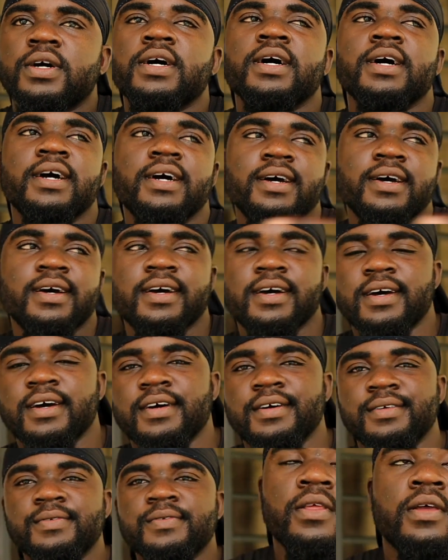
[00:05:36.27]

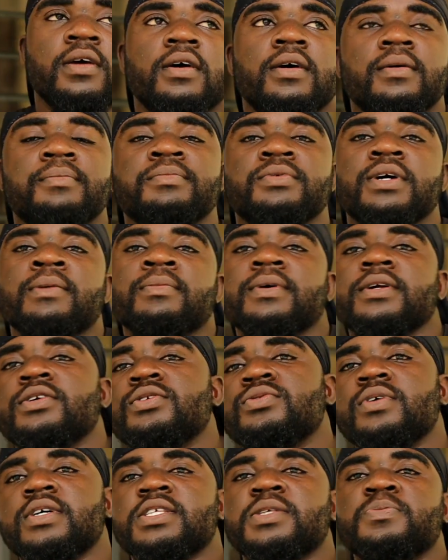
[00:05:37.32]
ah, I'm gonna
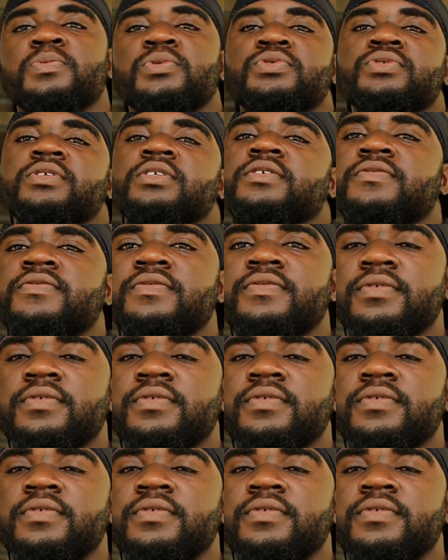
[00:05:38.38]
do explosive